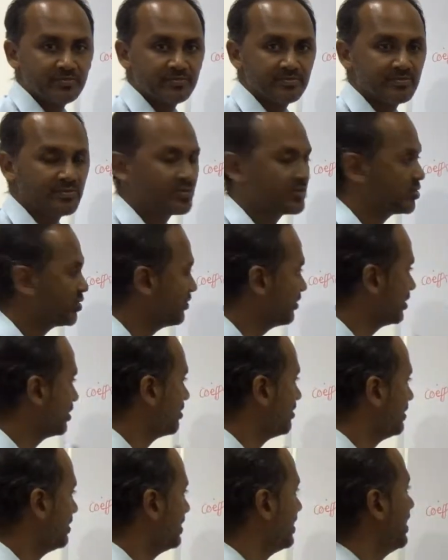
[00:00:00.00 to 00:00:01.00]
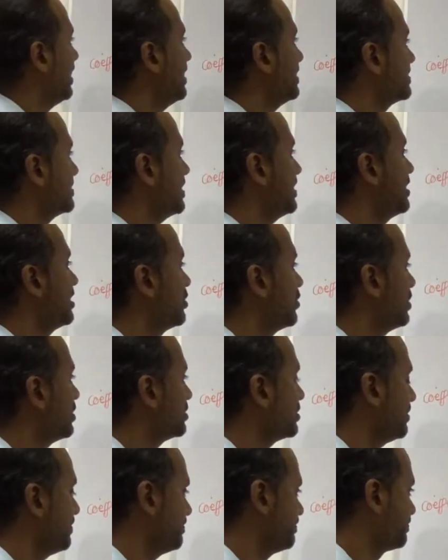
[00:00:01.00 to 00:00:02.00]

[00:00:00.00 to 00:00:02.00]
So we call it as an equation.